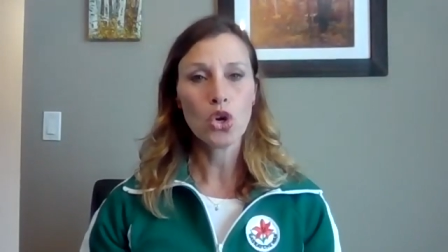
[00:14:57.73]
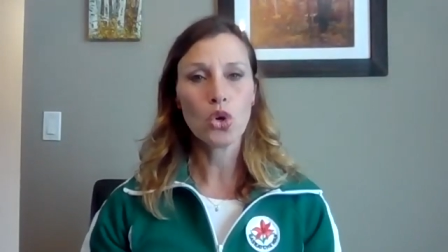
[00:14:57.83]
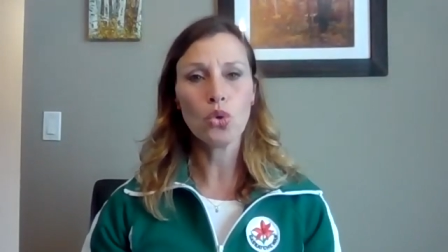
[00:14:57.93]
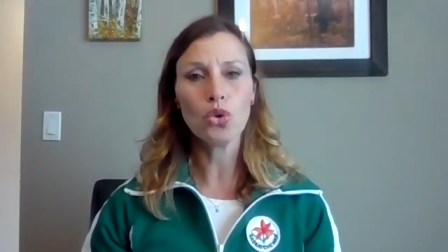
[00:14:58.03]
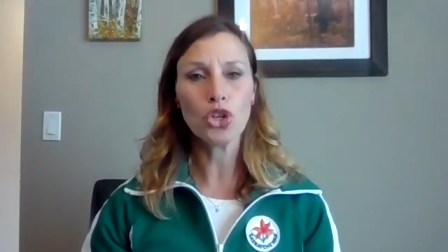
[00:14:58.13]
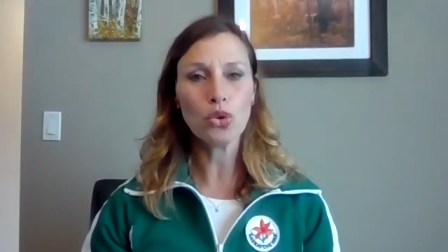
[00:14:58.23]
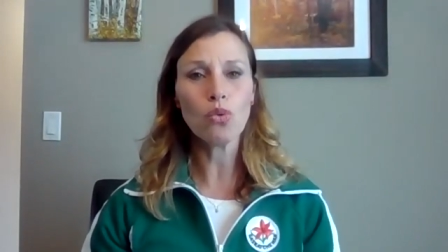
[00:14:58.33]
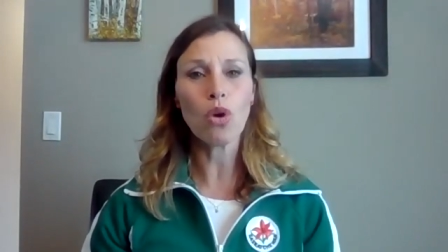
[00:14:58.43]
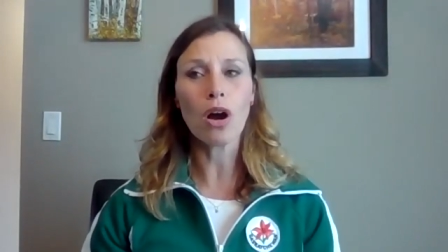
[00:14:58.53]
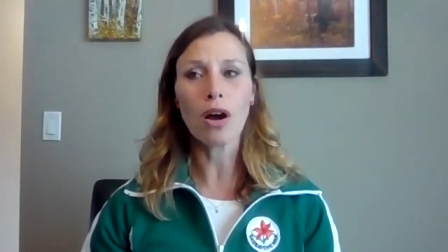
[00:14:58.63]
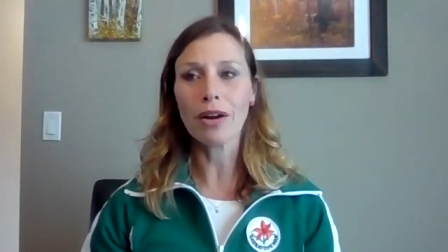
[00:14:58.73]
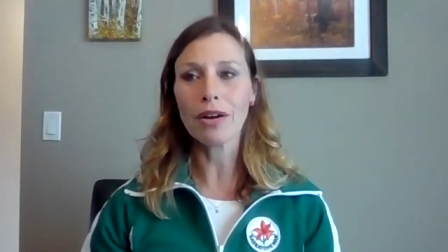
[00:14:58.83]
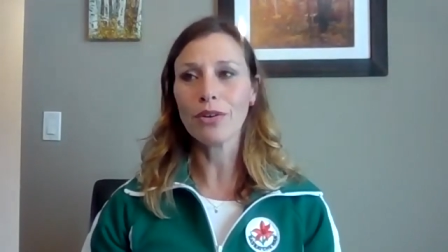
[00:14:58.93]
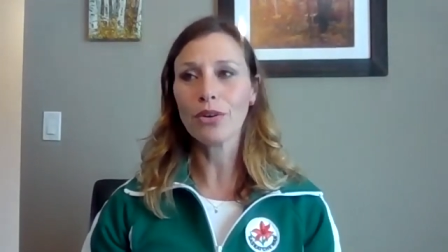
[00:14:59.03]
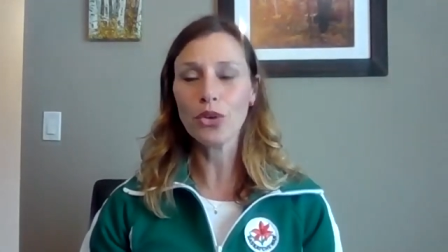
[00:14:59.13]
who you
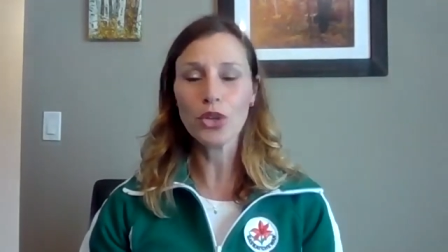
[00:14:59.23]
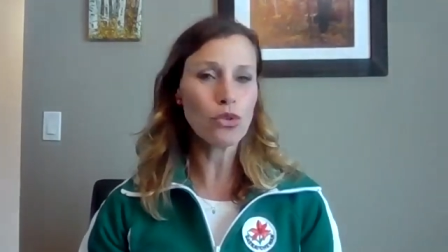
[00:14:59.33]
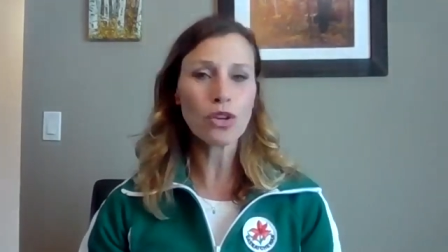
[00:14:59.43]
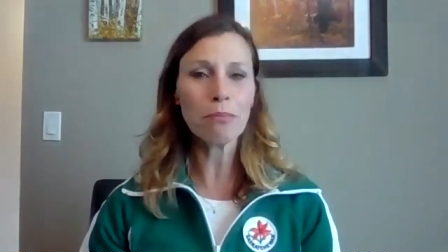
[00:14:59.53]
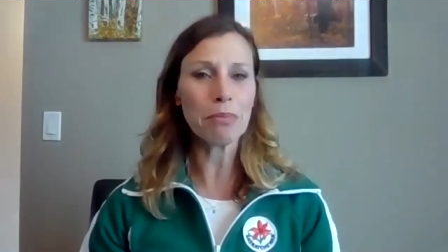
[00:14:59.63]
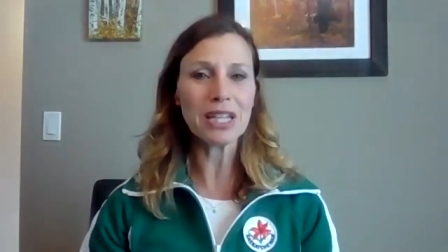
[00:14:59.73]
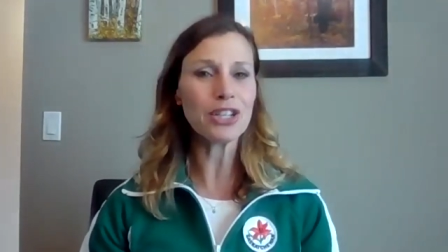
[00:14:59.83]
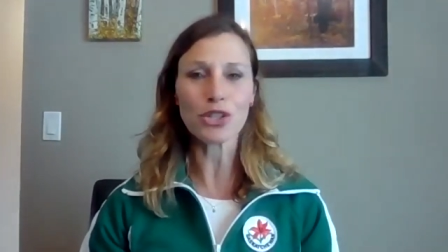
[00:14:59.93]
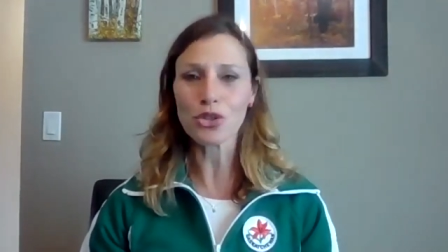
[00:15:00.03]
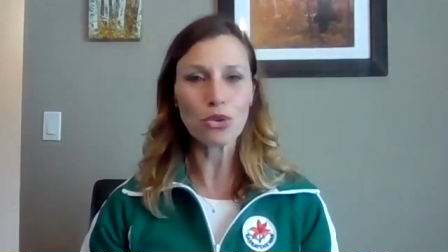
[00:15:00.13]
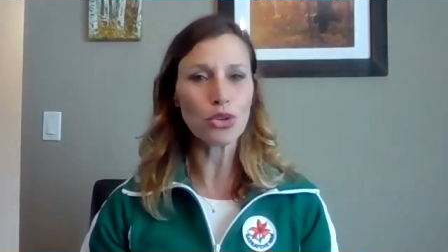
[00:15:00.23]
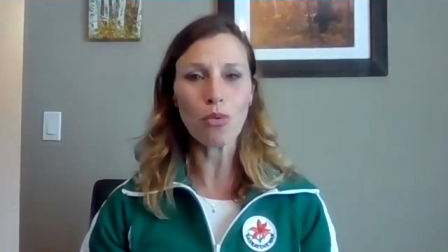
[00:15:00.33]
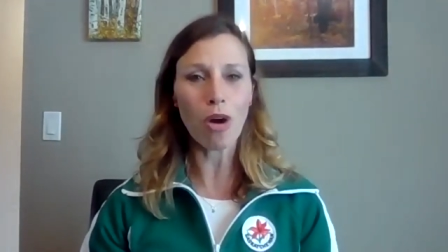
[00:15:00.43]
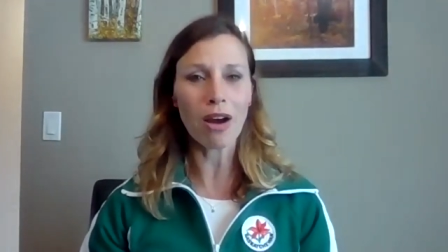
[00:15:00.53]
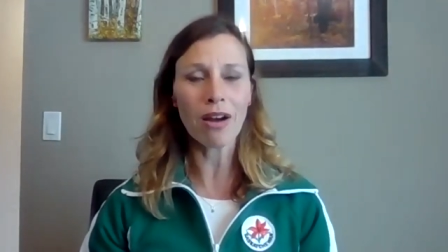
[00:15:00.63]
can be just who
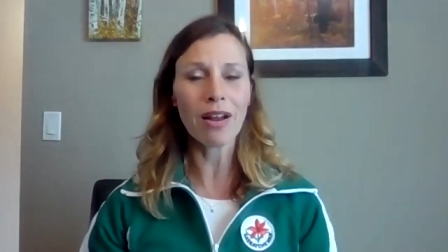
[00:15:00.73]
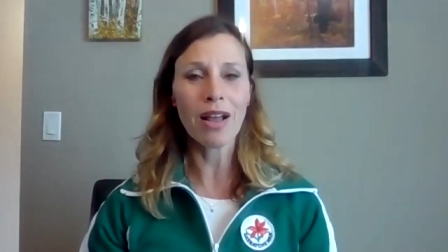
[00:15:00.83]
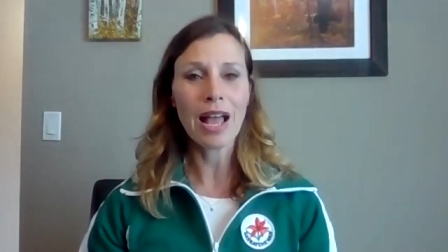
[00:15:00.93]
you are,